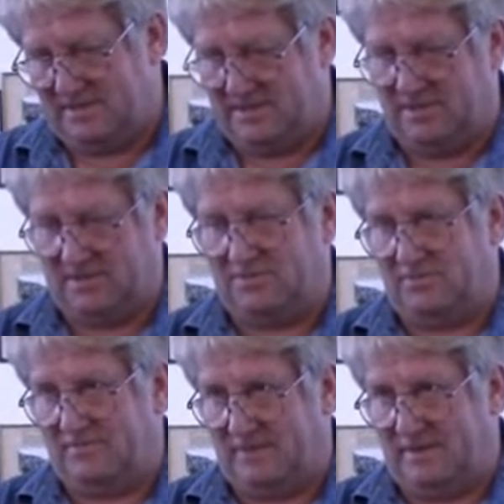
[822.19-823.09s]
does sort
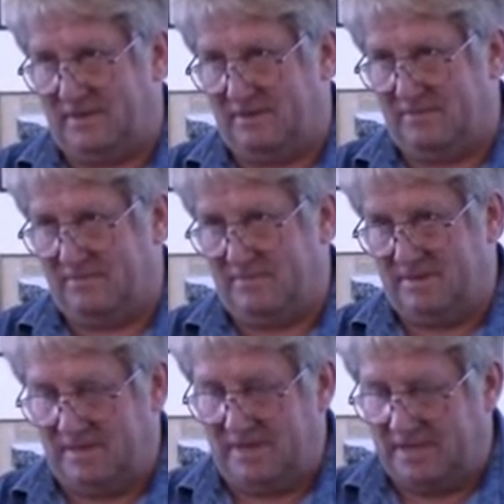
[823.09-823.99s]
of like
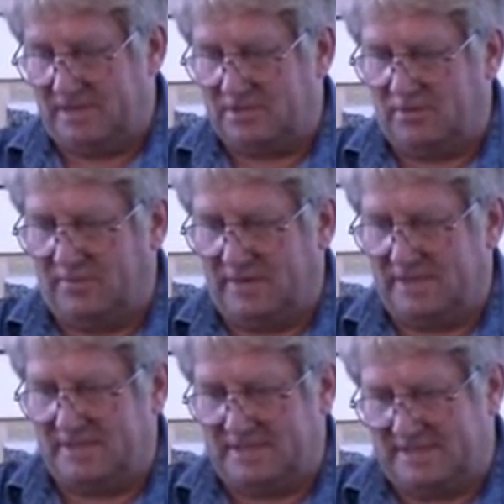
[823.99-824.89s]
it does
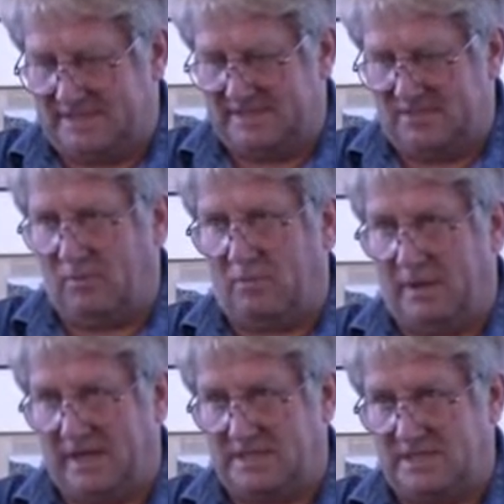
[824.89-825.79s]
globulate, and it sits in one
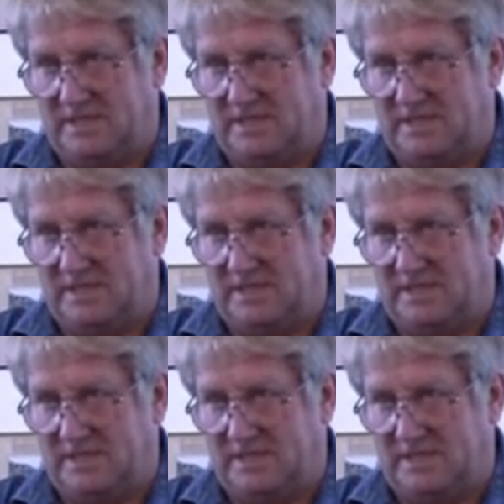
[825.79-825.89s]
place.